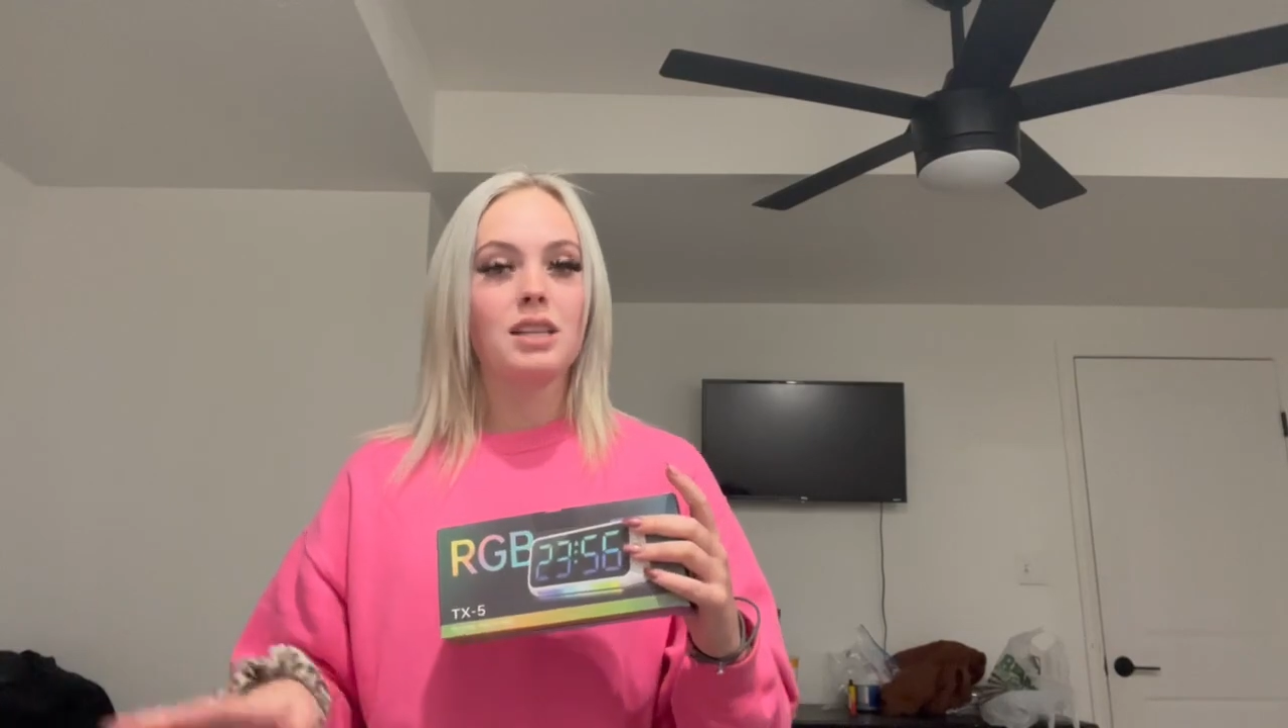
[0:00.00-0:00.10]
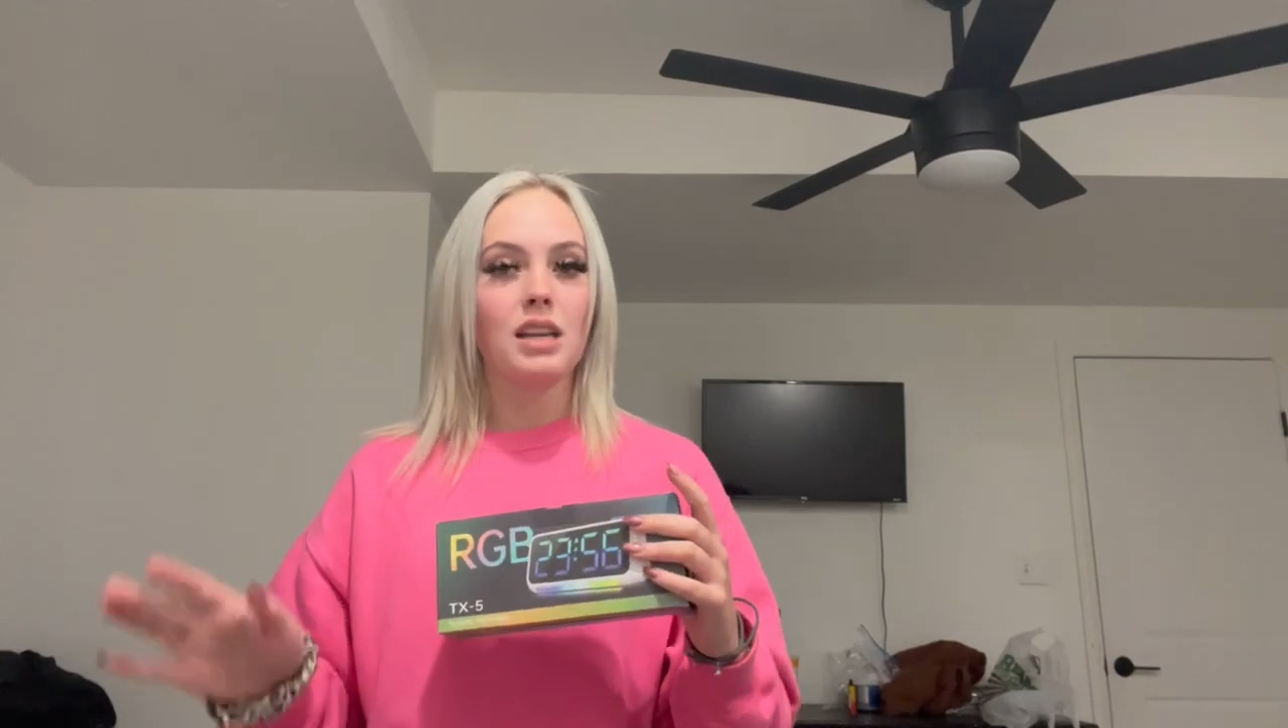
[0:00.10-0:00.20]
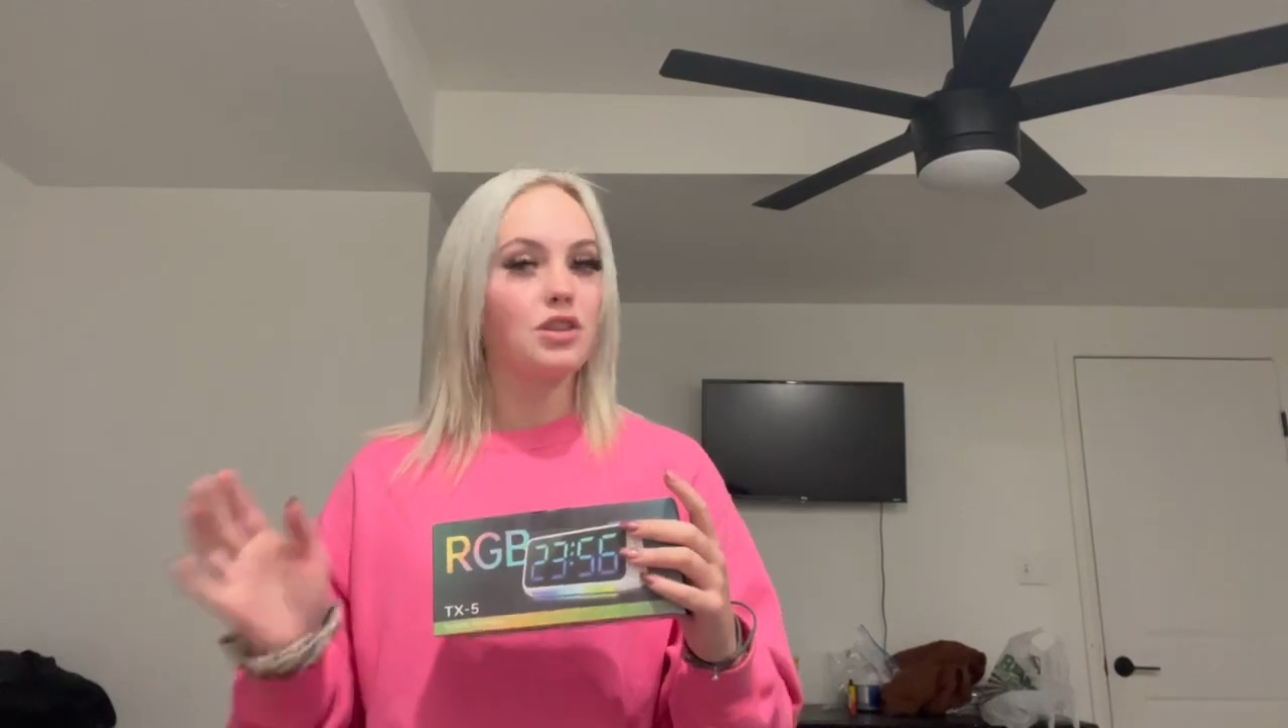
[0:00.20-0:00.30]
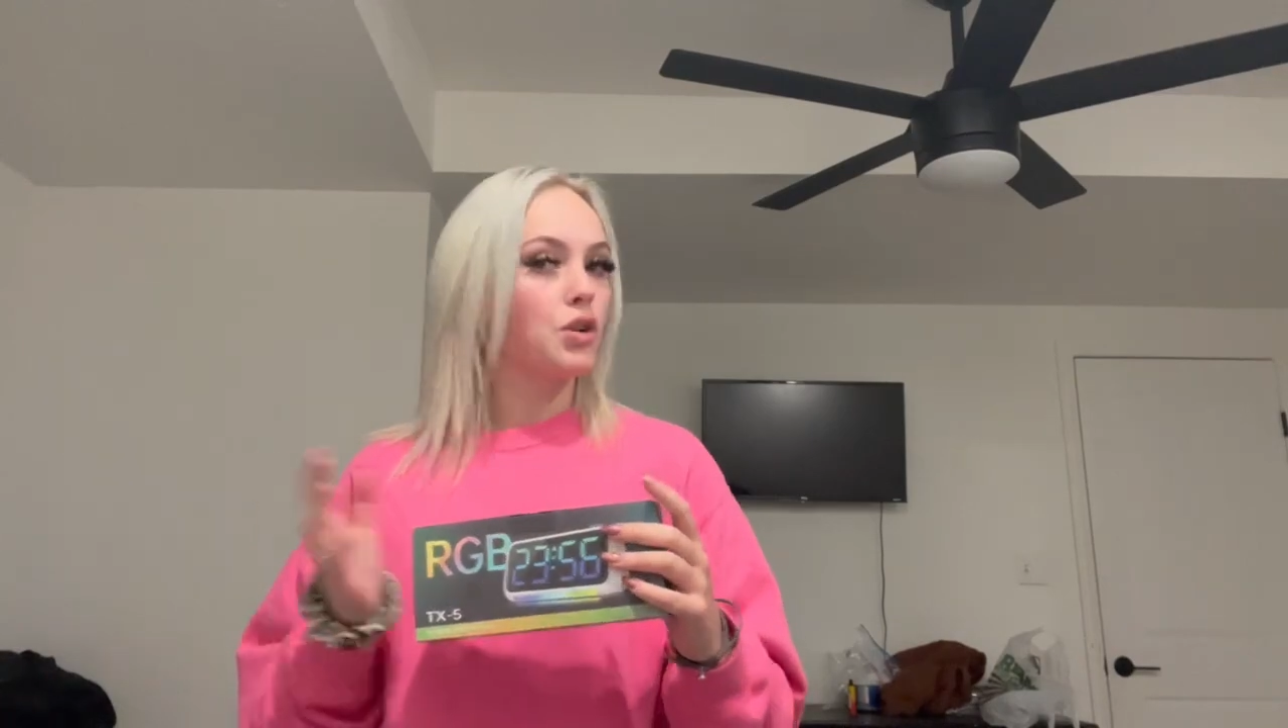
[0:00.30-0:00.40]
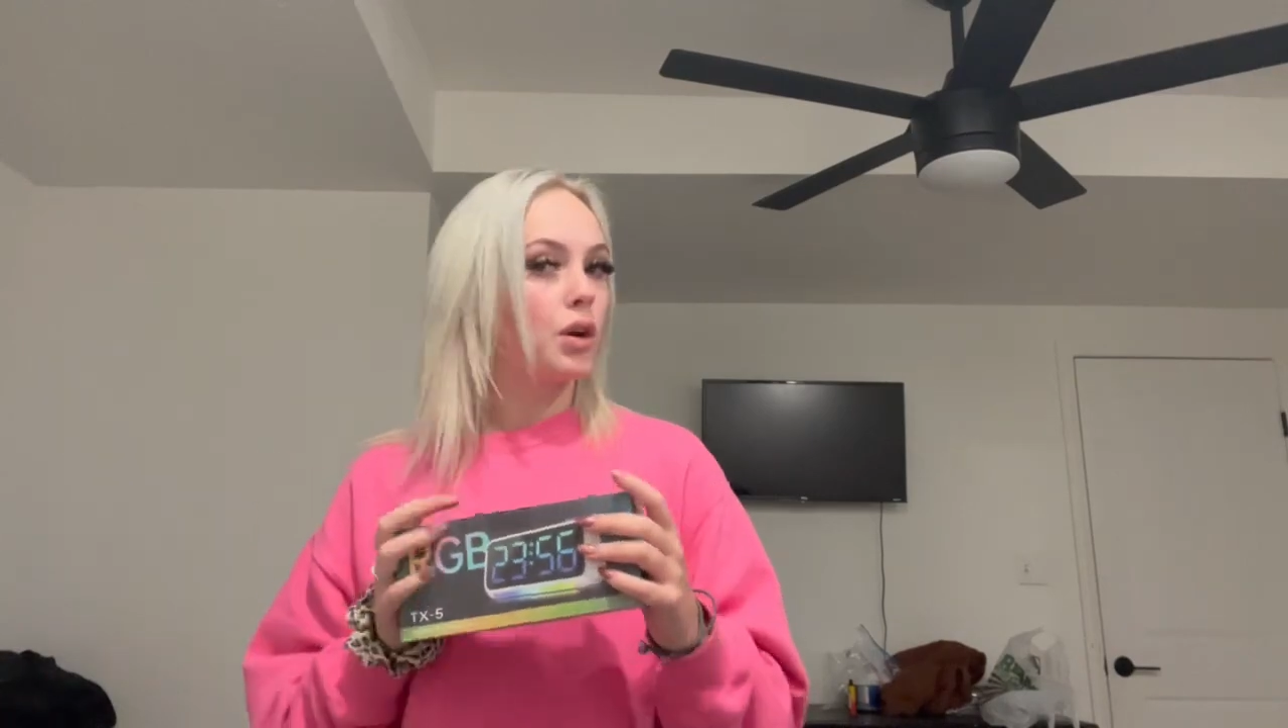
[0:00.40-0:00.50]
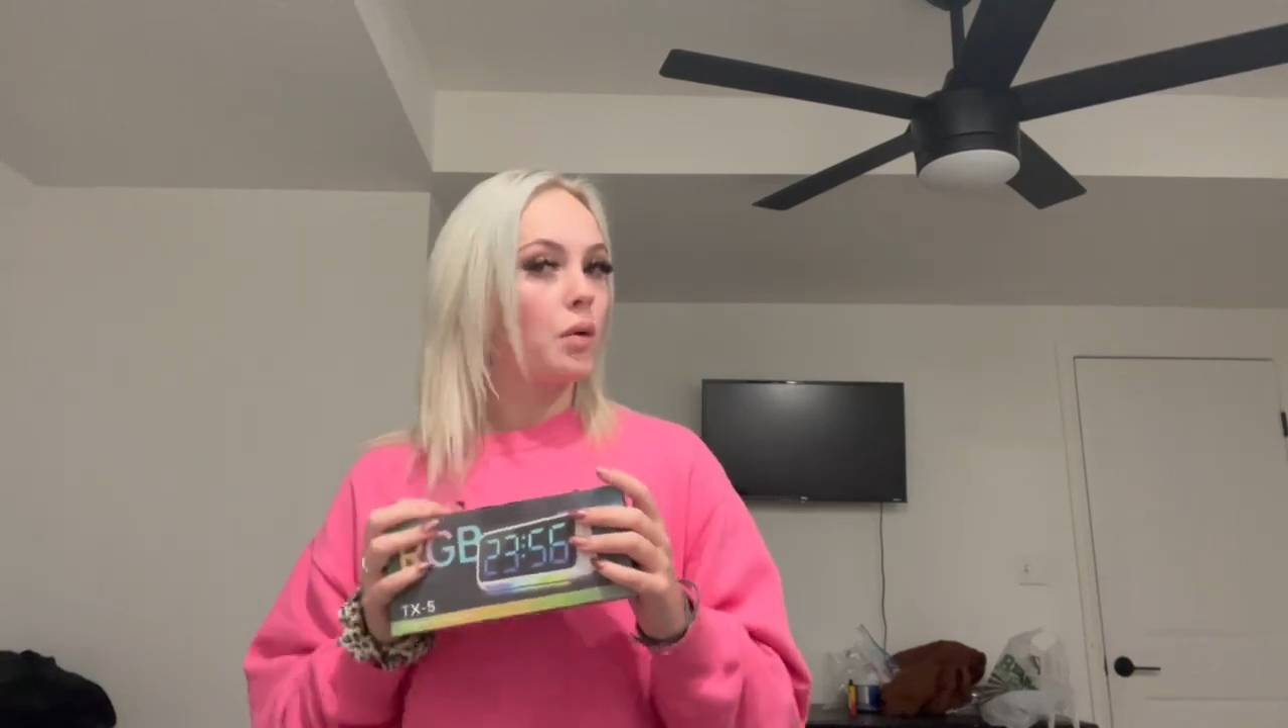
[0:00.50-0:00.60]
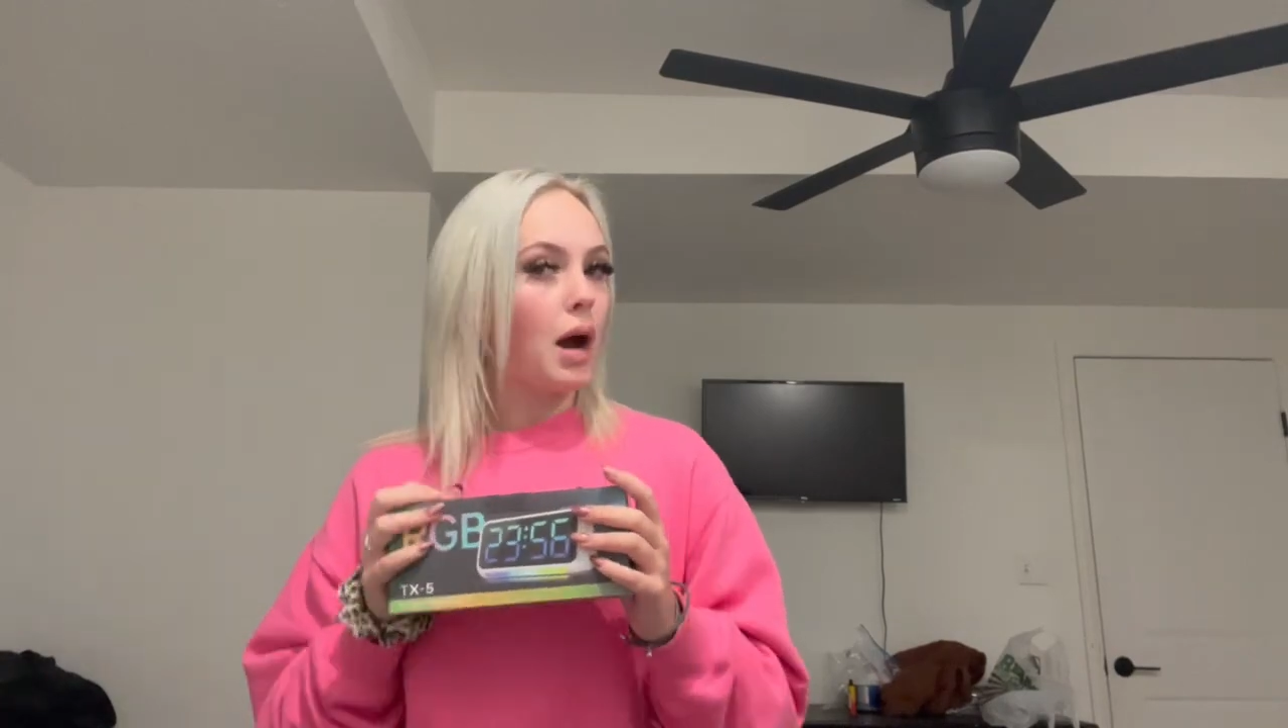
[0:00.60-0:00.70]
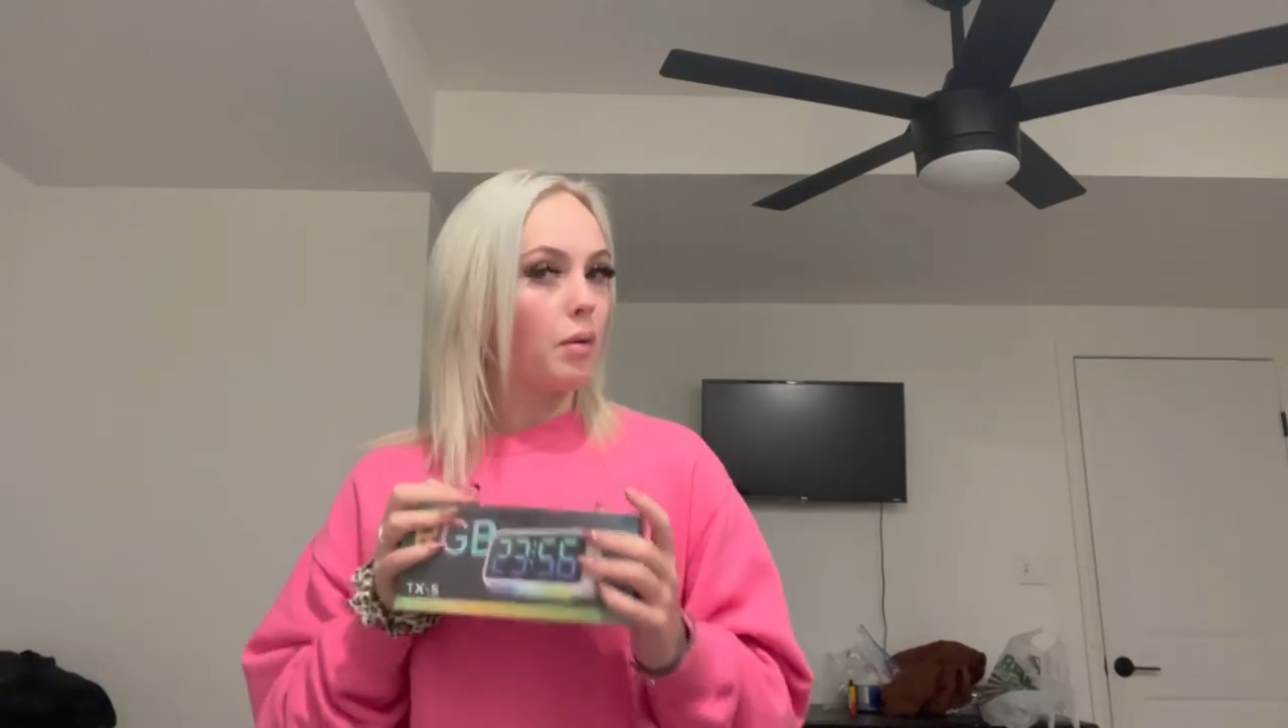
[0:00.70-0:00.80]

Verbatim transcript: and show you how